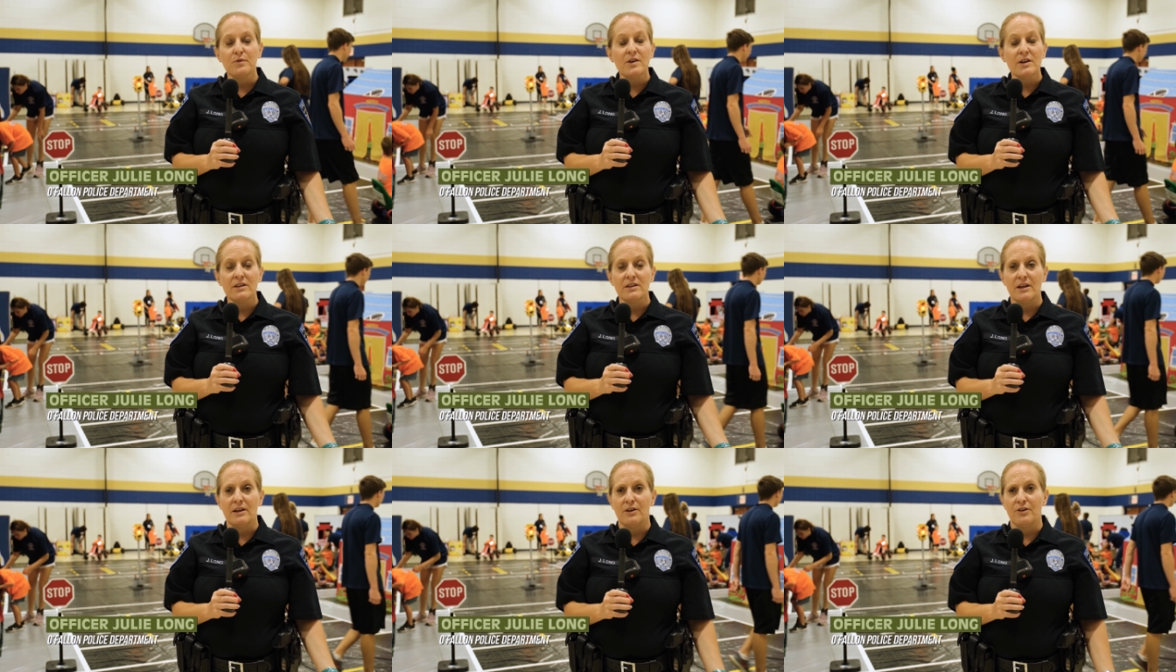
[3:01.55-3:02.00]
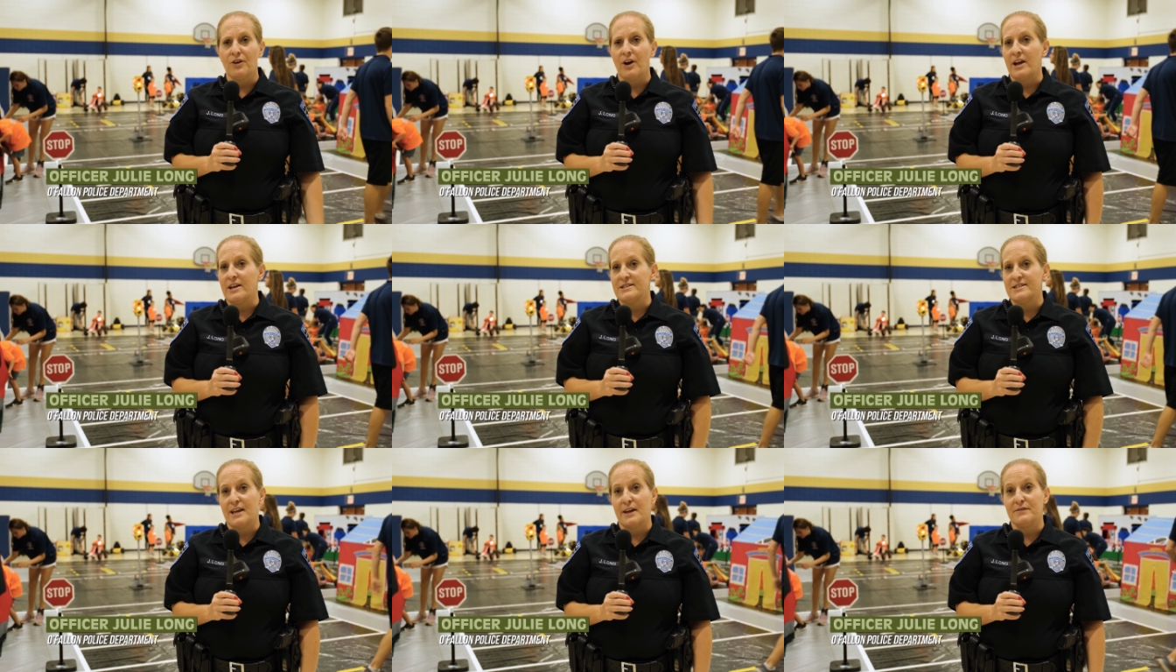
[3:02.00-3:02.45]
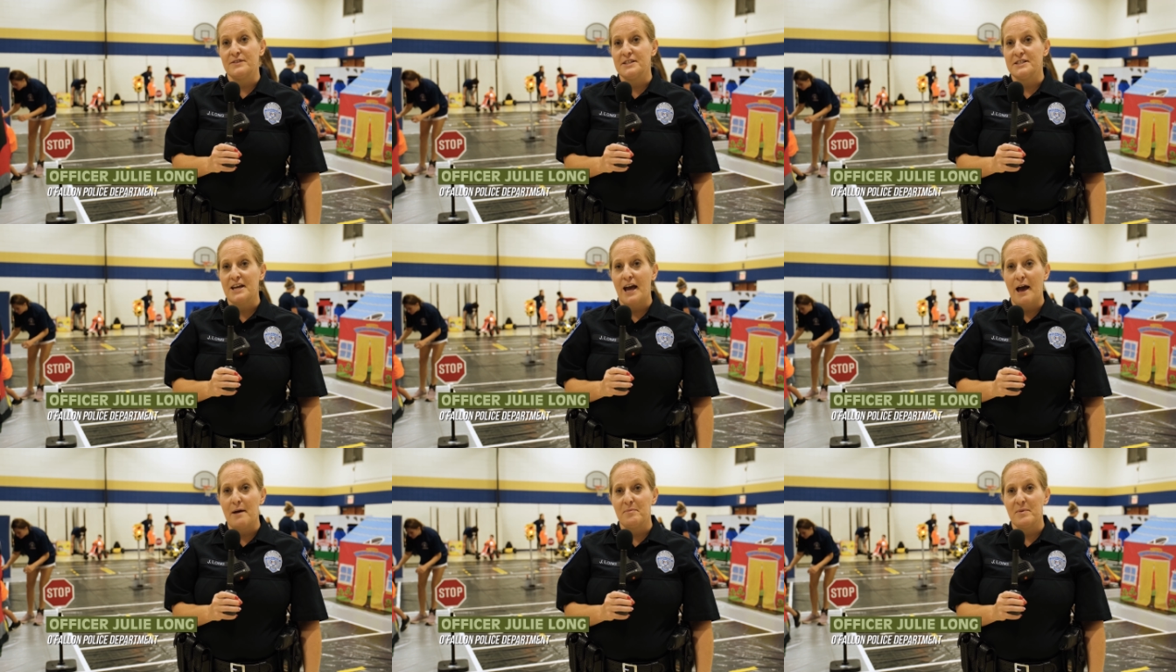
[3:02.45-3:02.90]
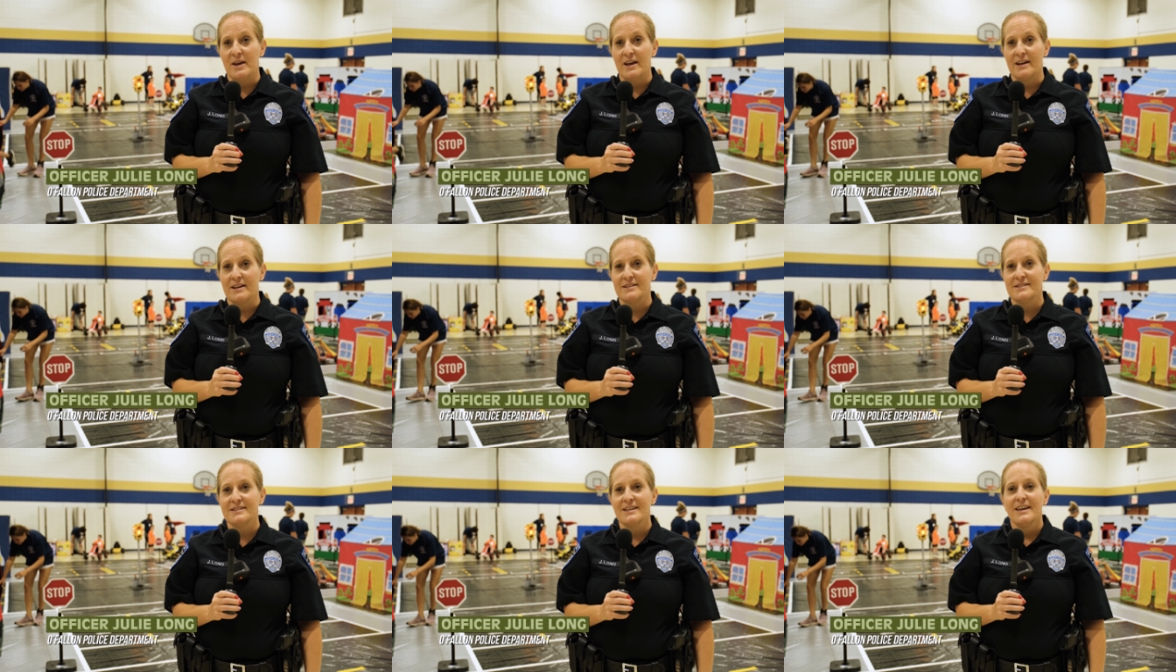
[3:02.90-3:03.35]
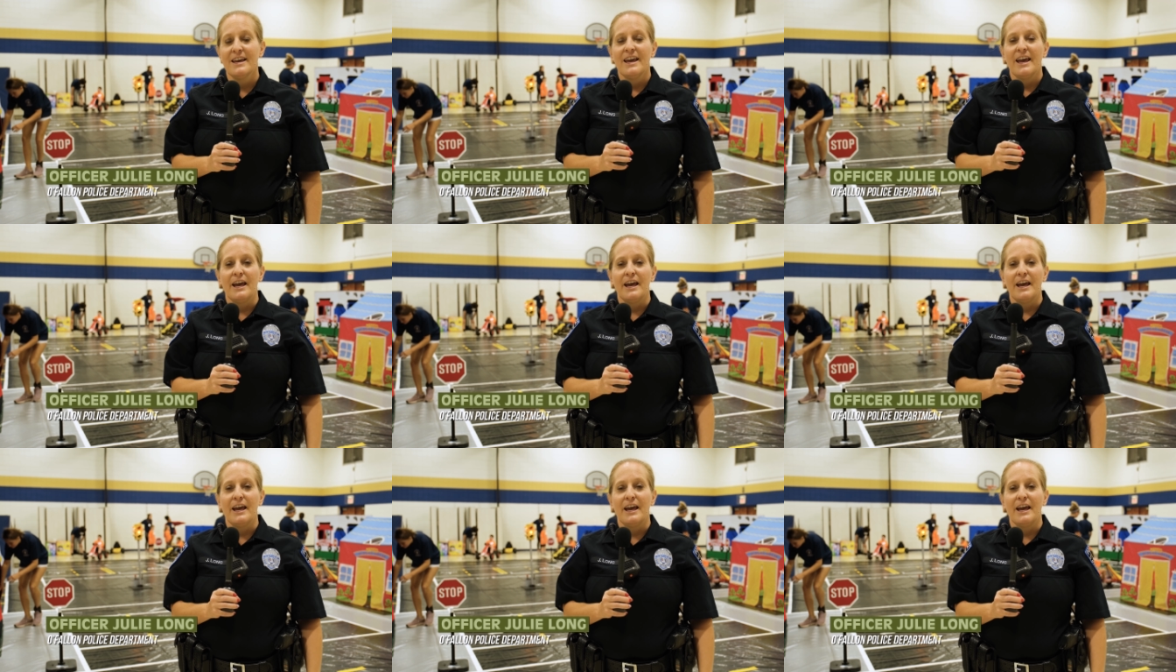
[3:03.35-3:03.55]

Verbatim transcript: really great safety topics.